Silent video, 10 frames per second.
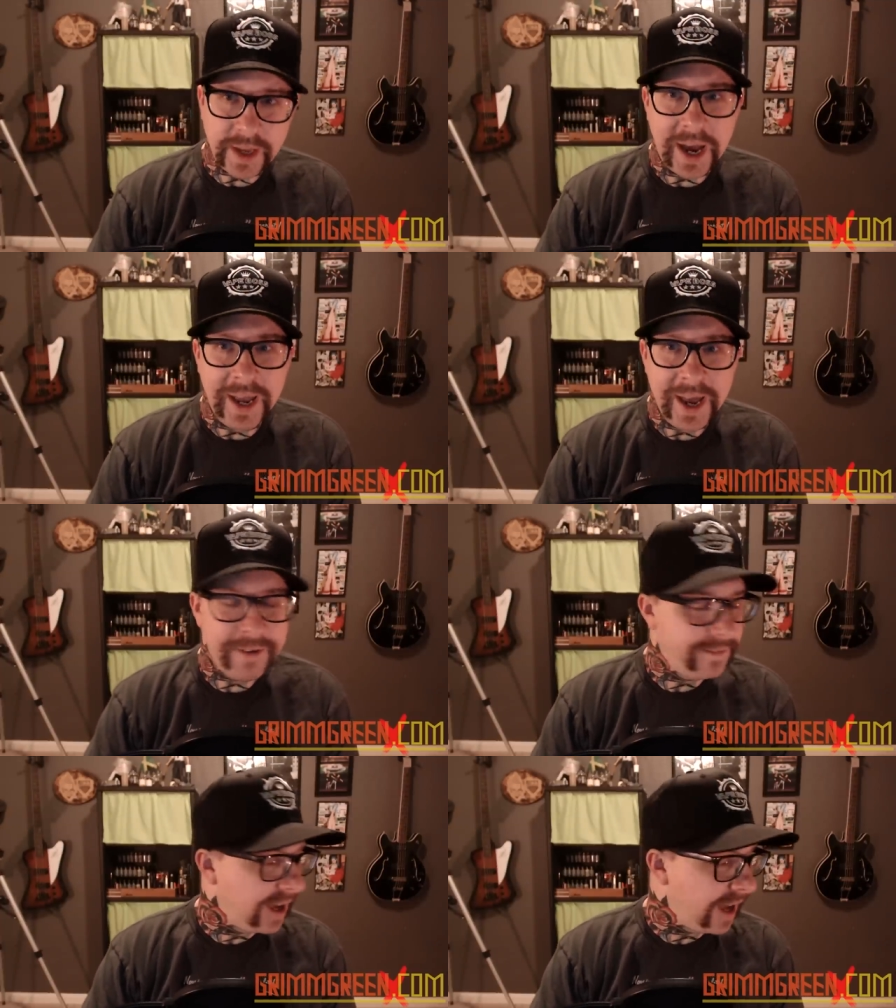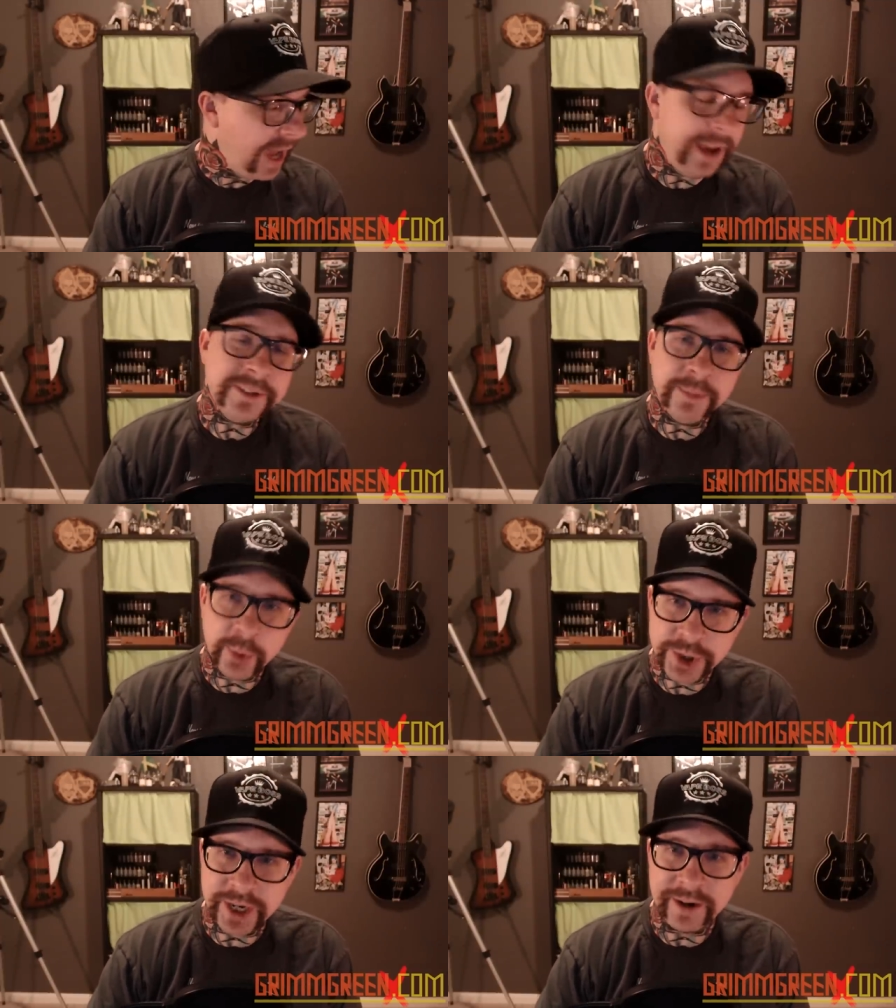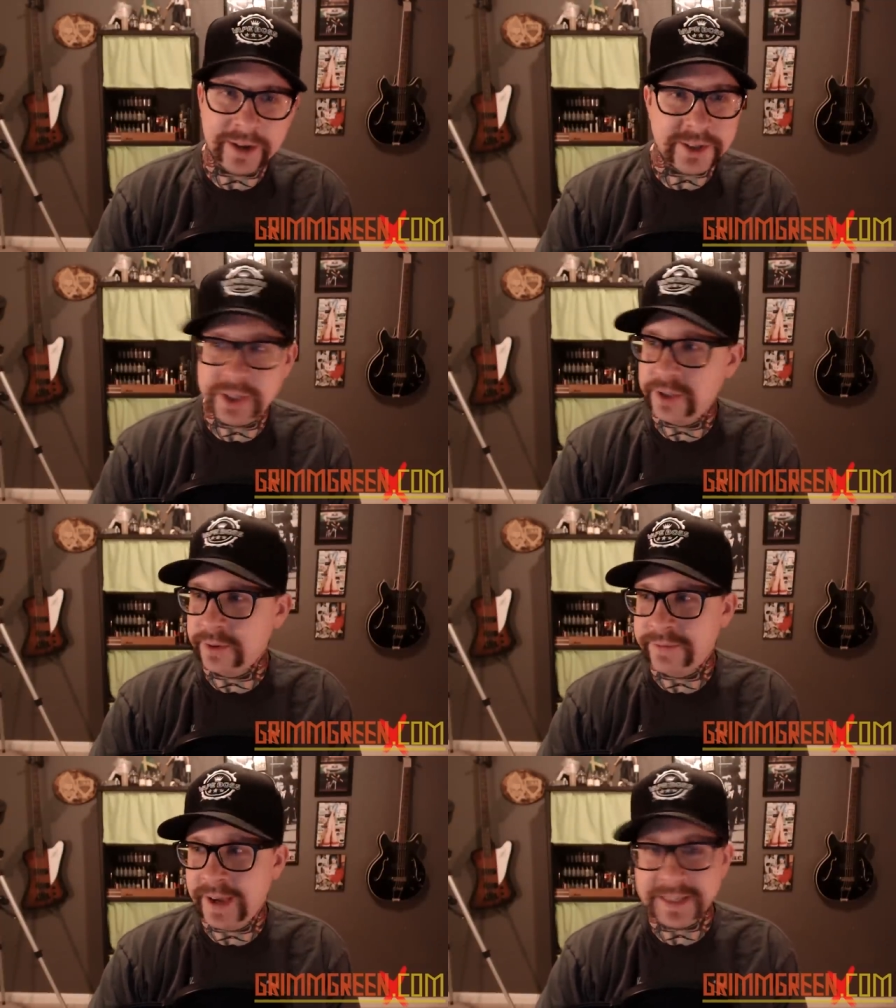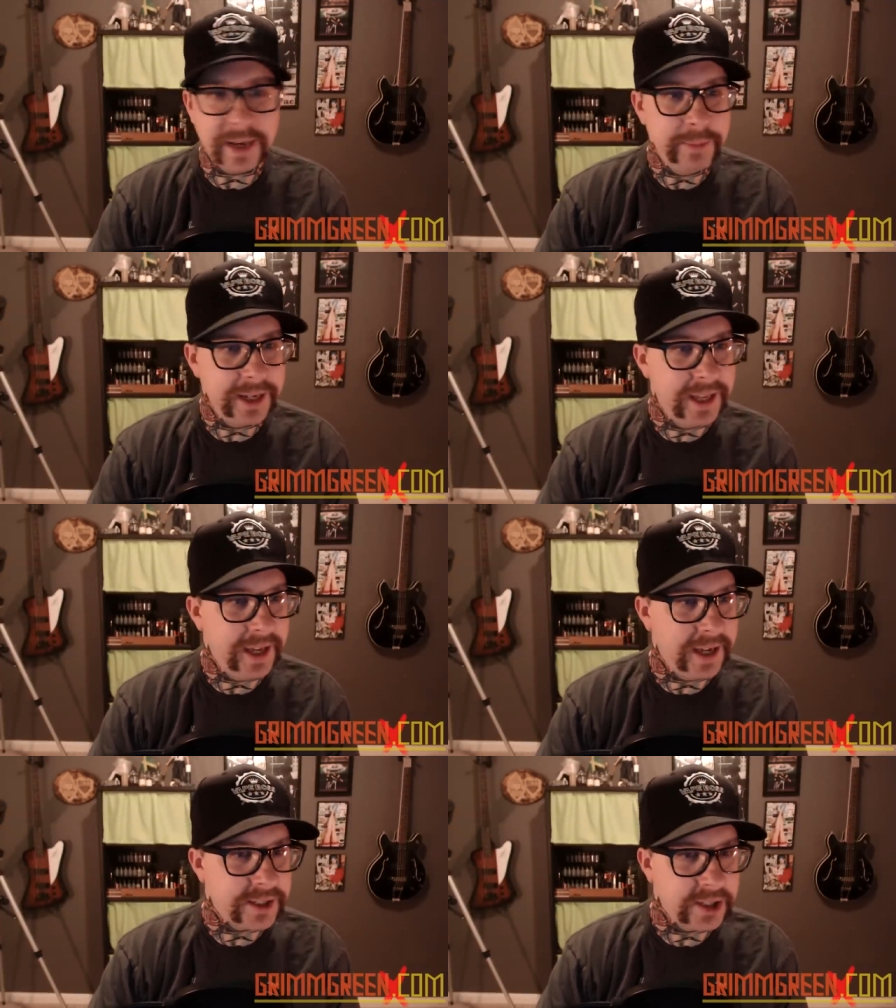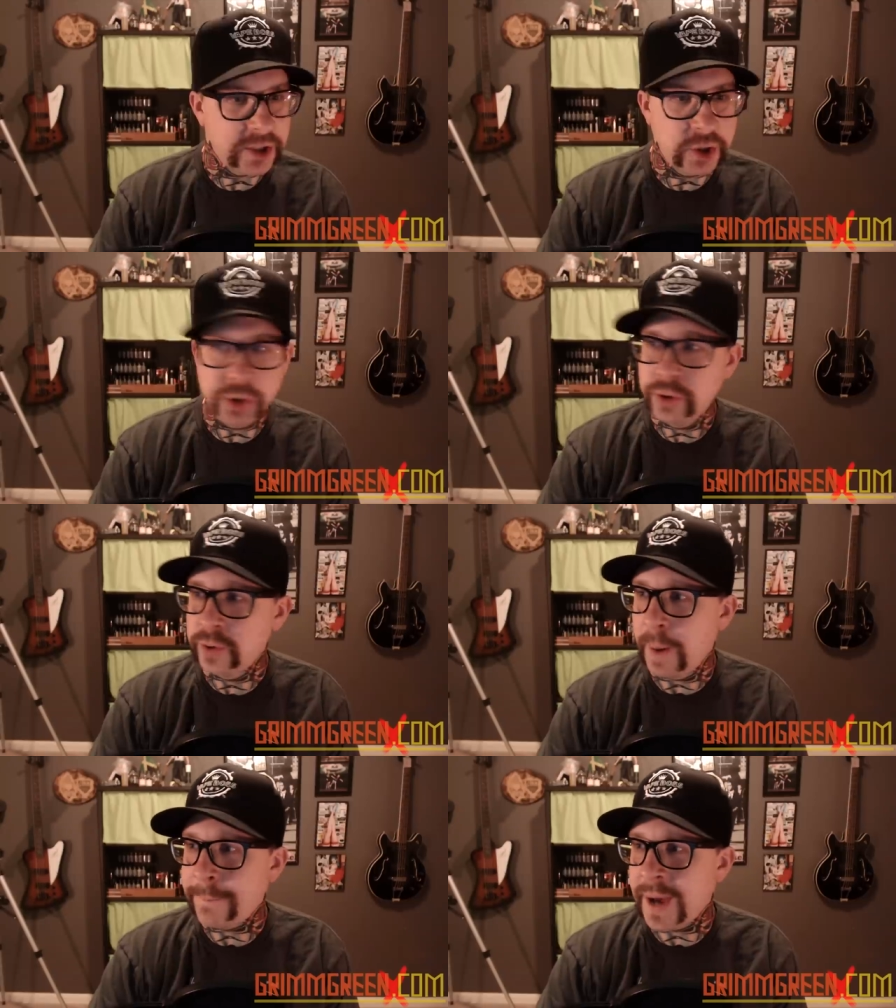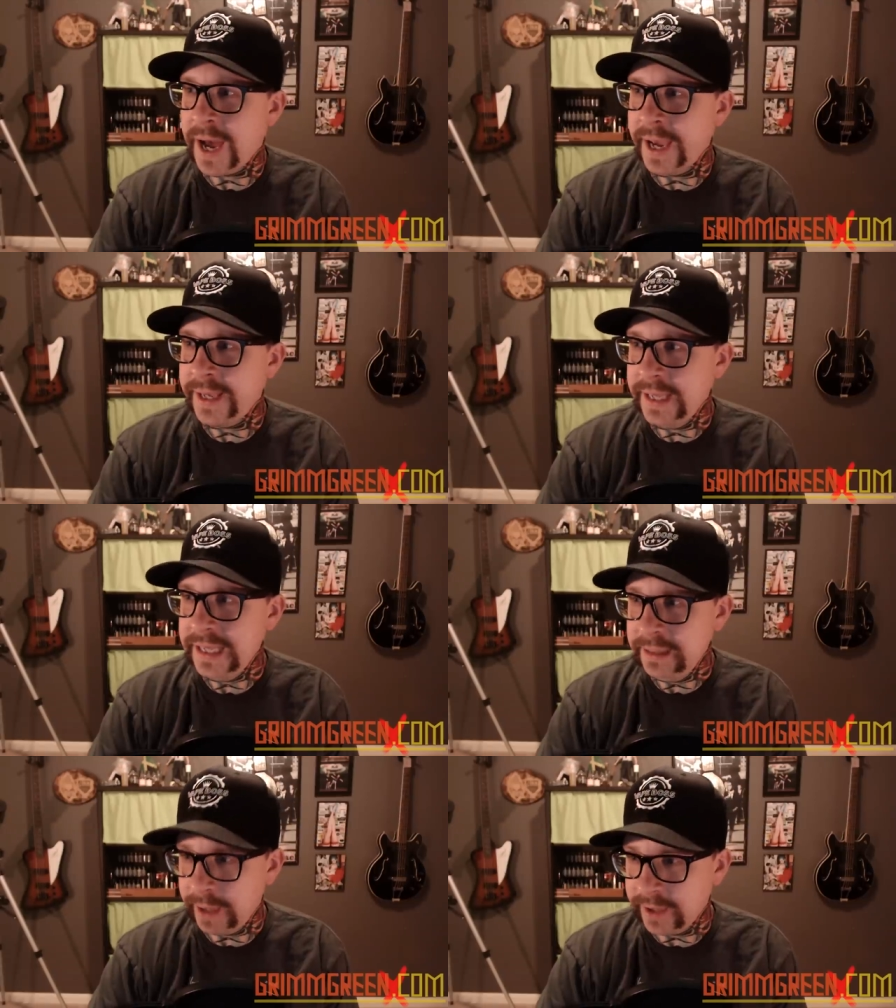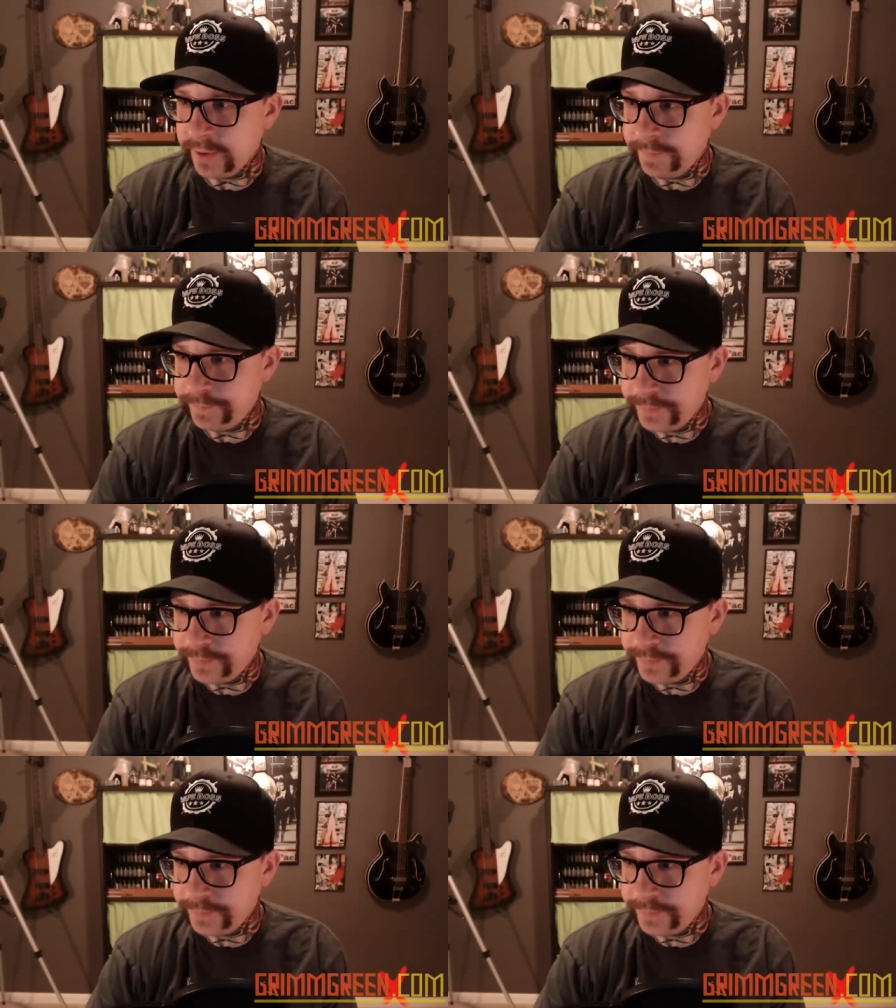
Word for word: I have uh, I have some more shout outs to do. In fact, I'm going to get to my email